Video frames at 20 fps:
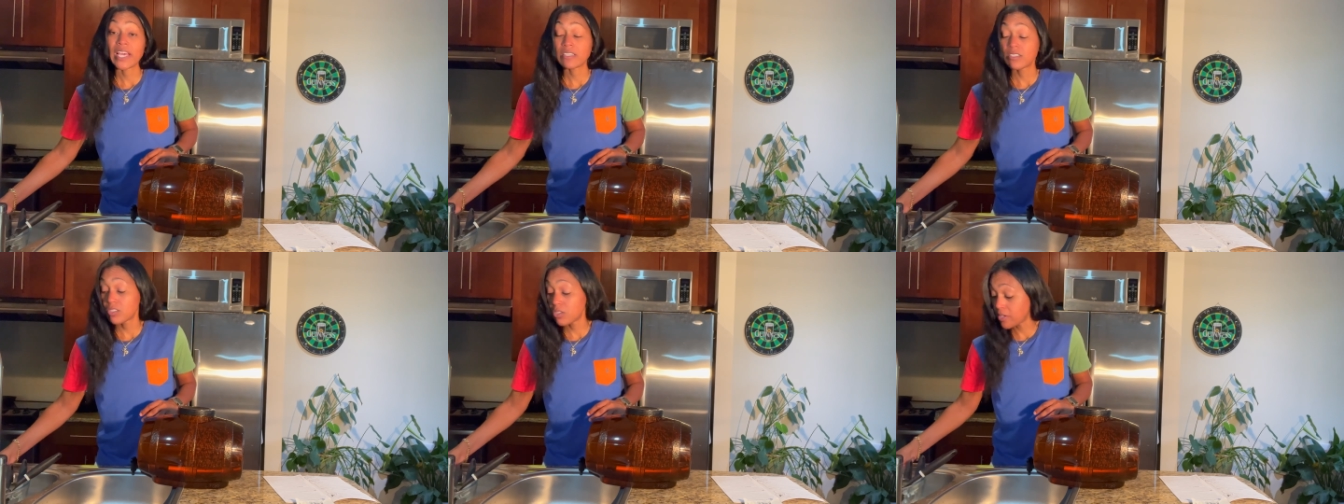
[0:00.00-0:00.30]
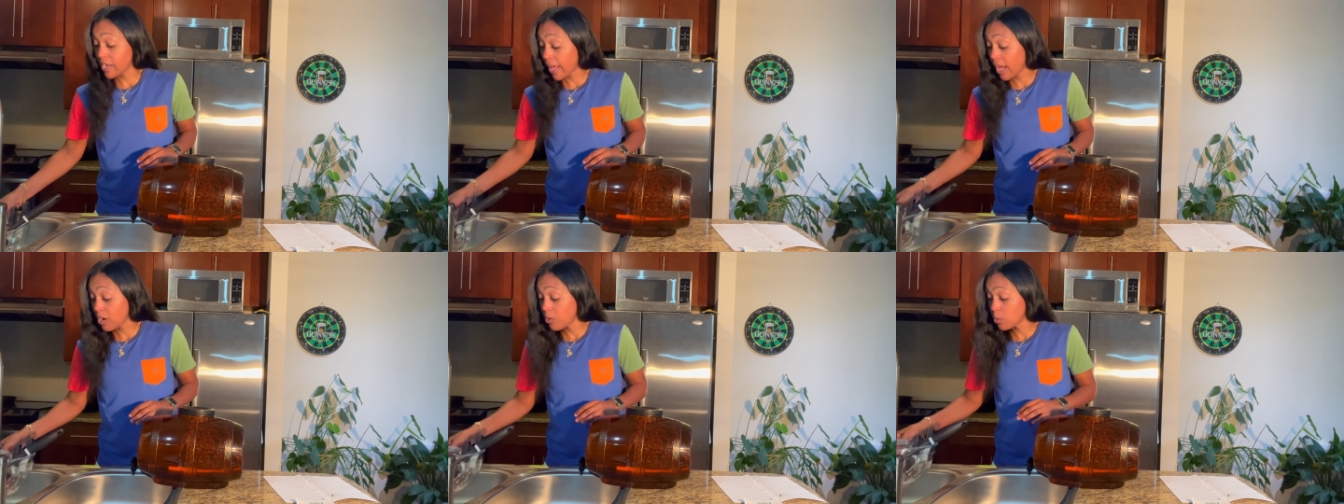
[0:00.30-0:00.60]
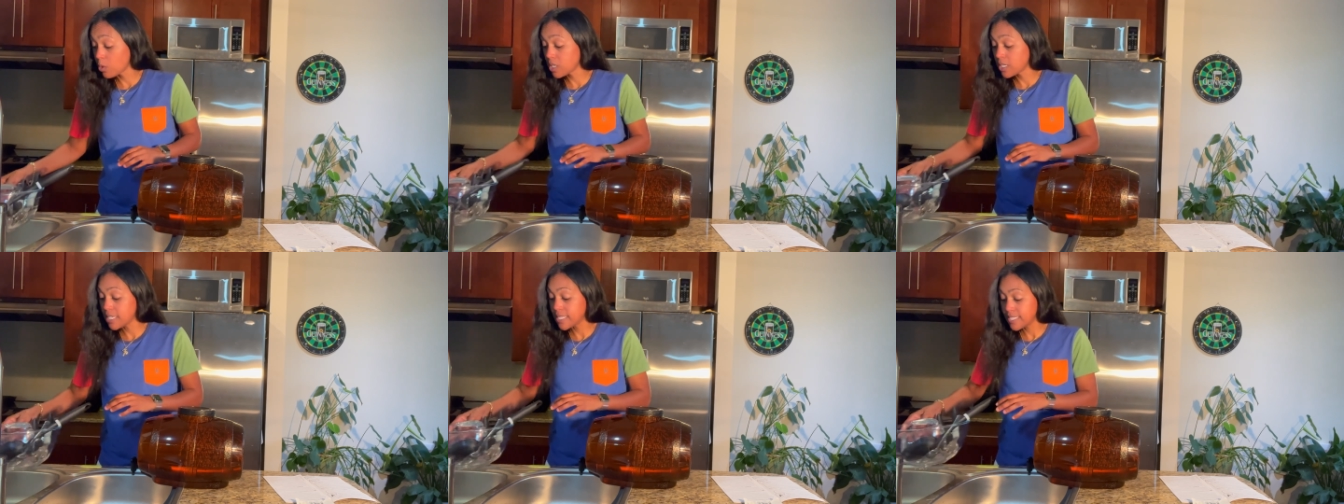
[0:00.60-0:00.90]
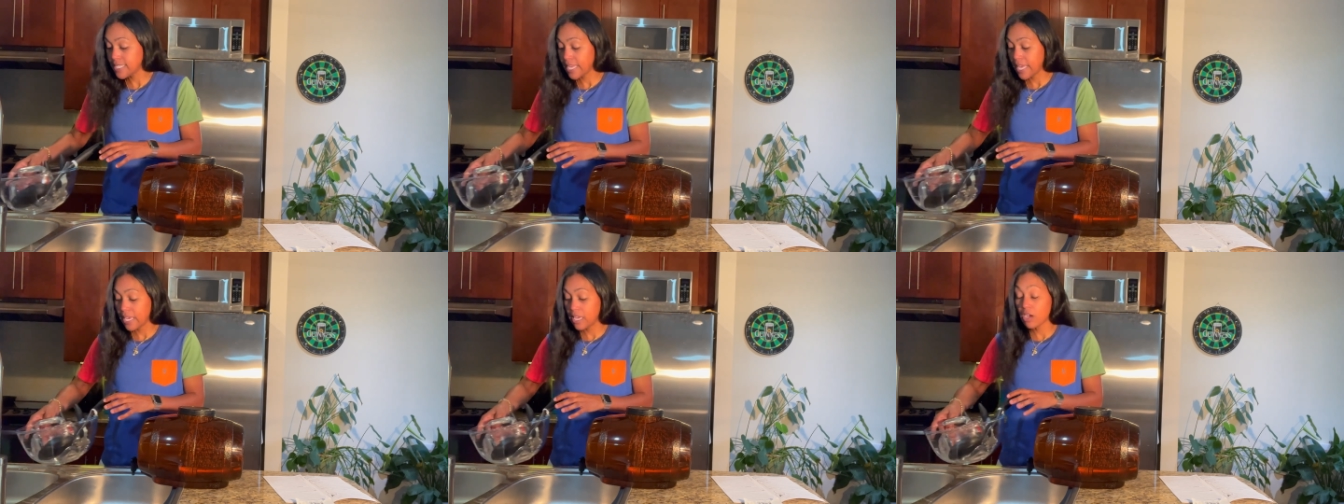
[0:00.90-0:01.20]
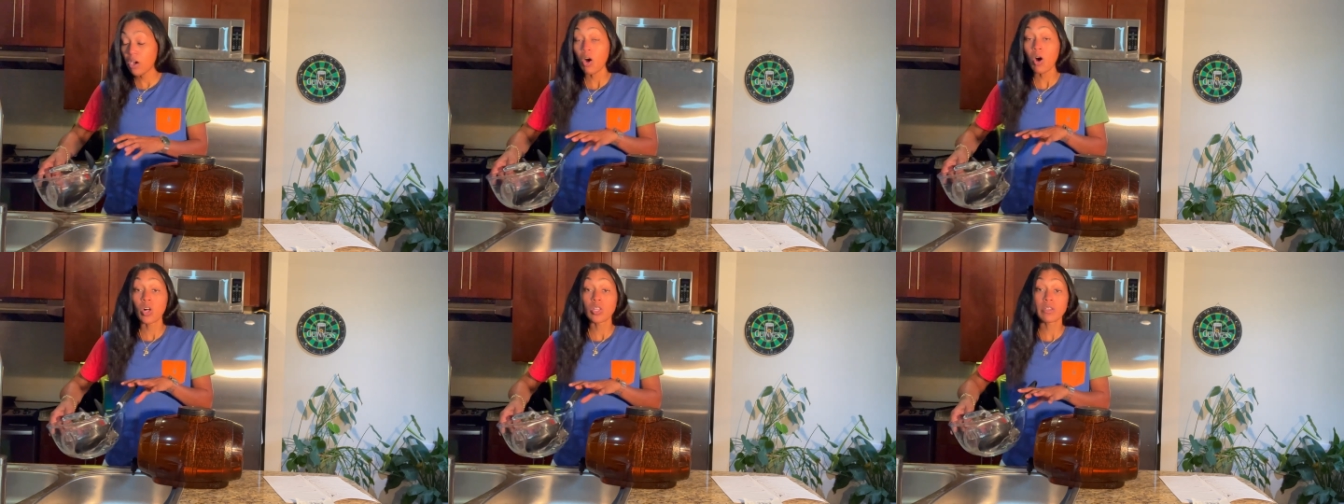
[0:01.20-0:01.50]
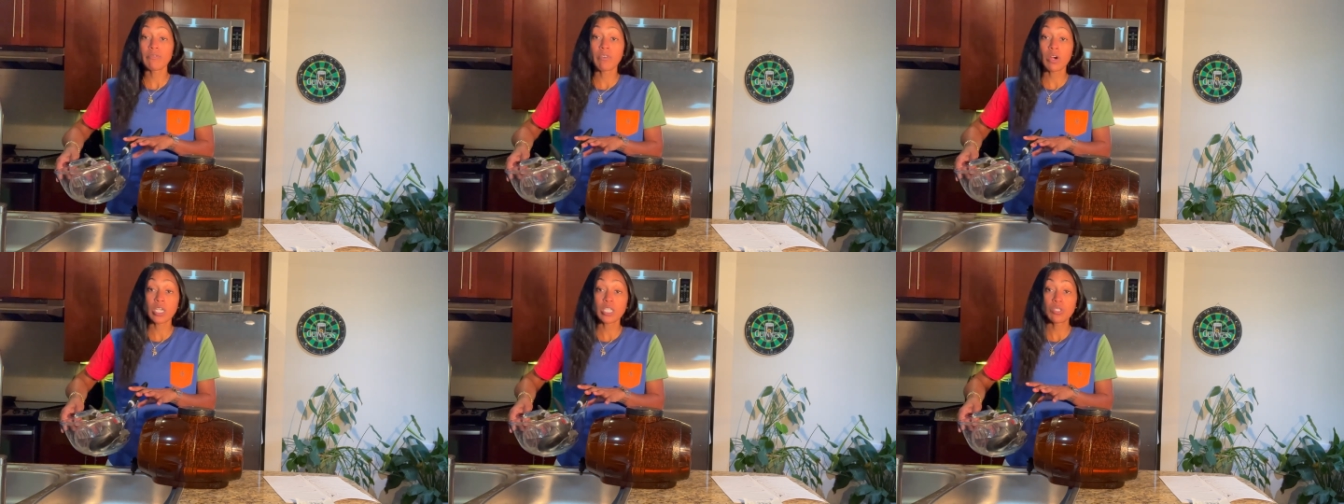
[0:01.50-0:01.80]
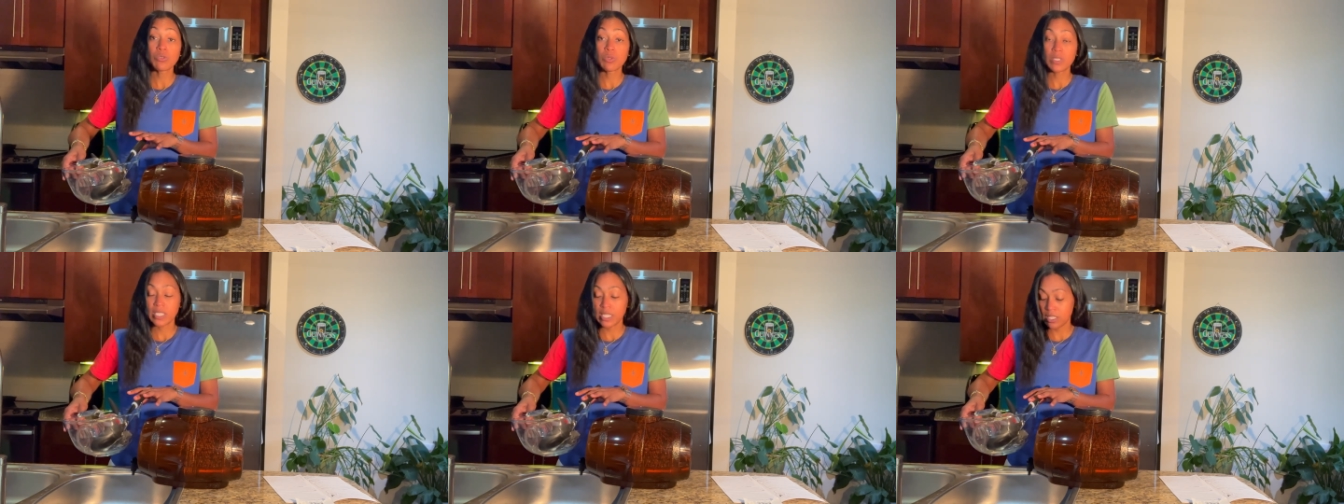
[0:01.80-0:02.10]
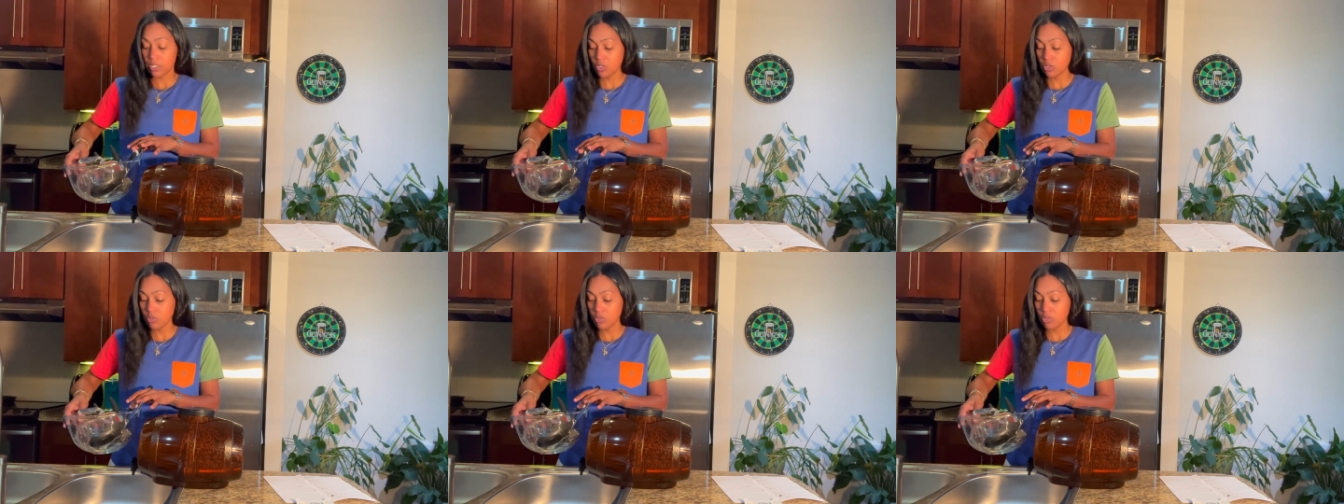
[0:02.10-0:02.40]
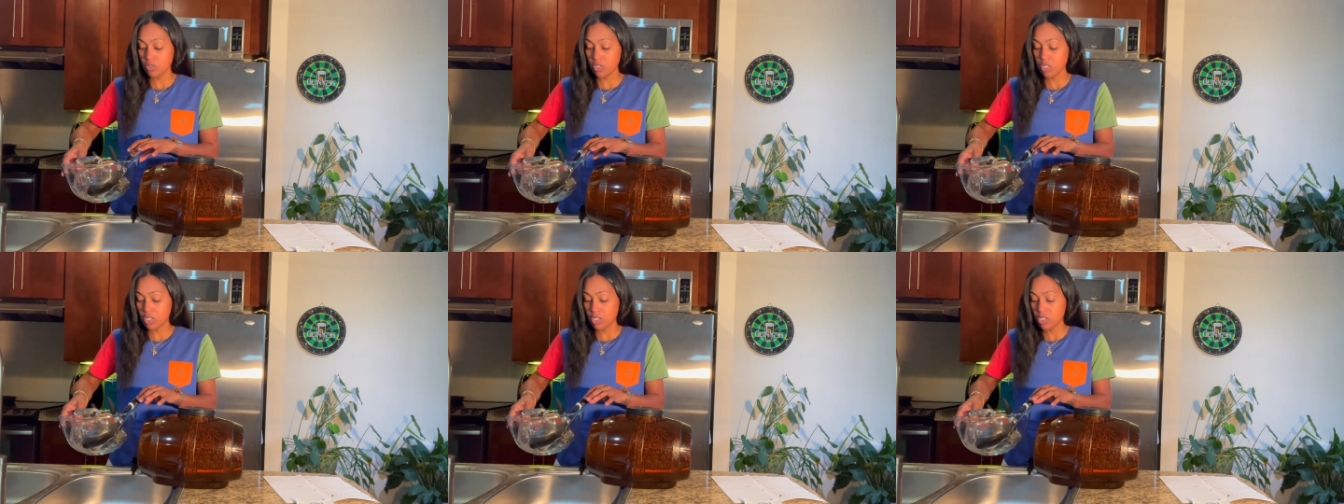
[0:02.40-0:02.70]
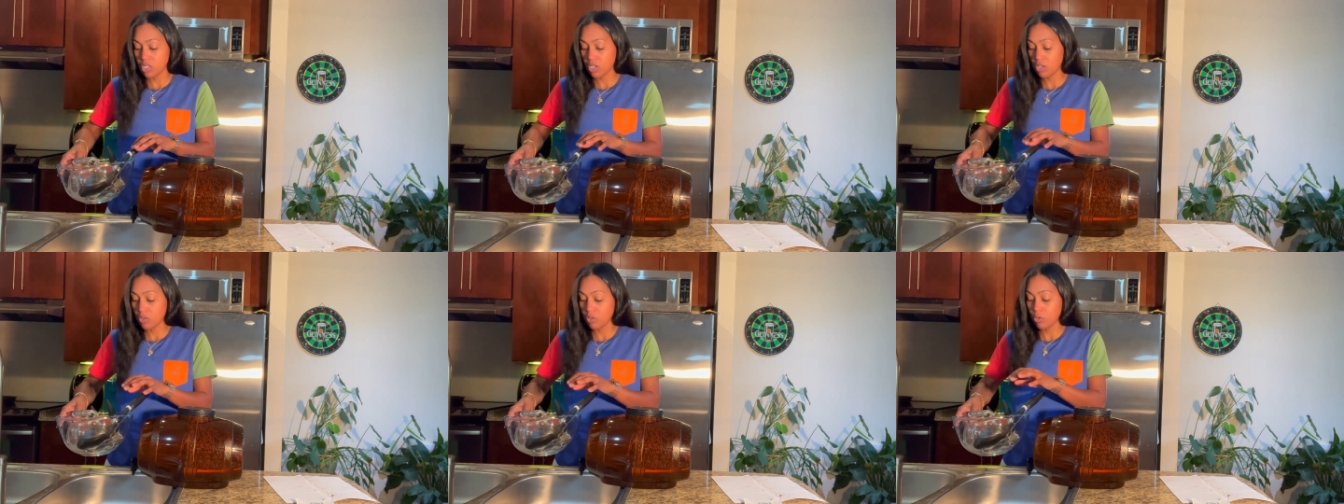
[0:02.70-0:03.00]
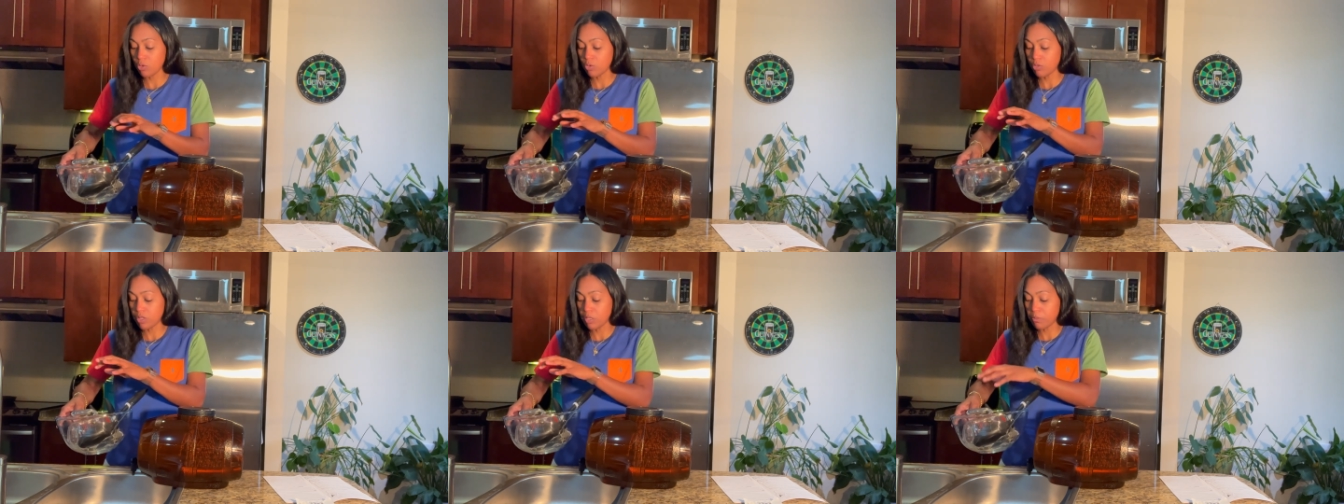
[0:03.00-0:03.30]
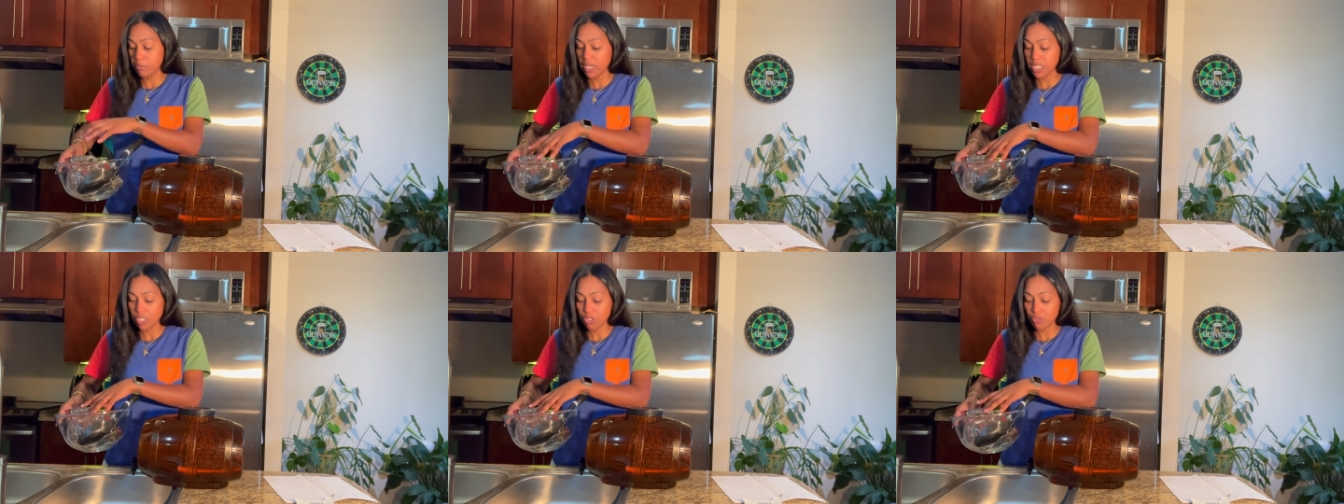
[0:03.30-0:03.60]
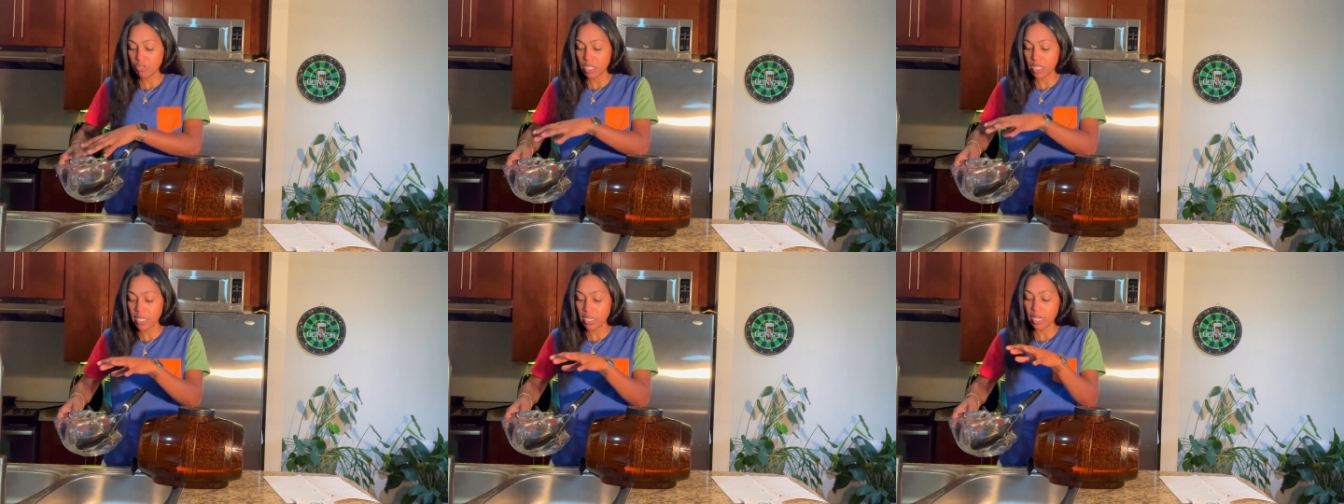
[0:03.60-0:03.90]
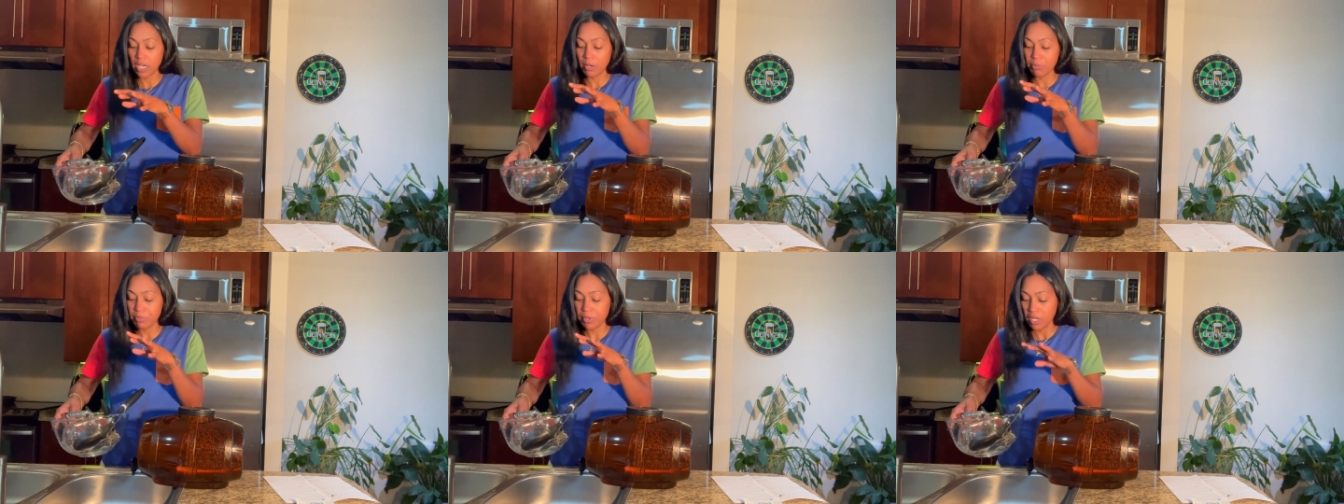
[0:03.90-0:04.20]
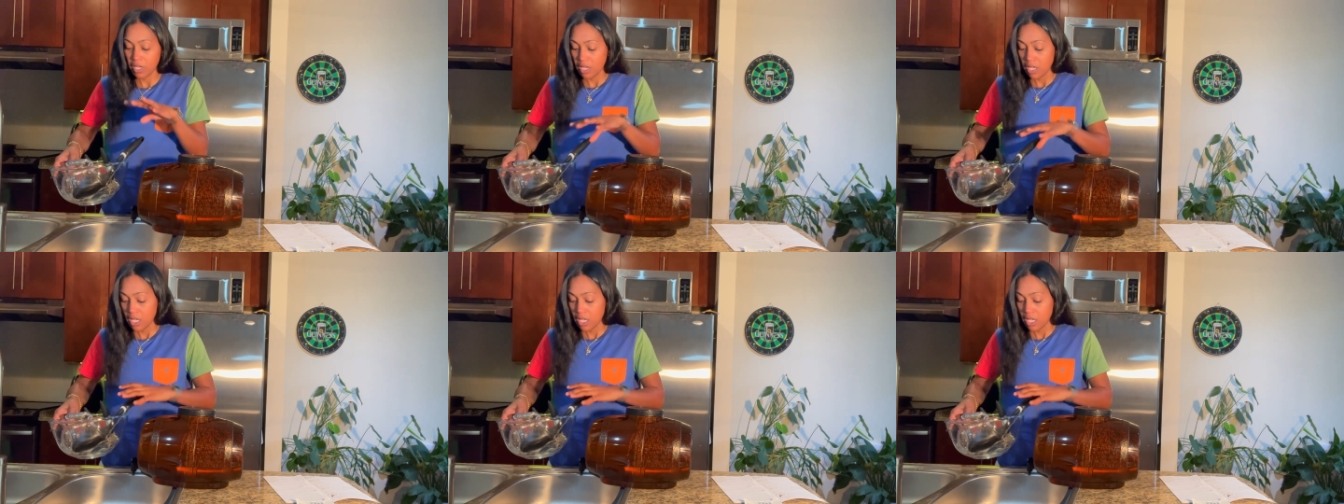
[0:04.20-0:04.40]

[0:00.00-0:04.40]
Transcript: so now we're gonna take all of our utensils, so the measuring cup,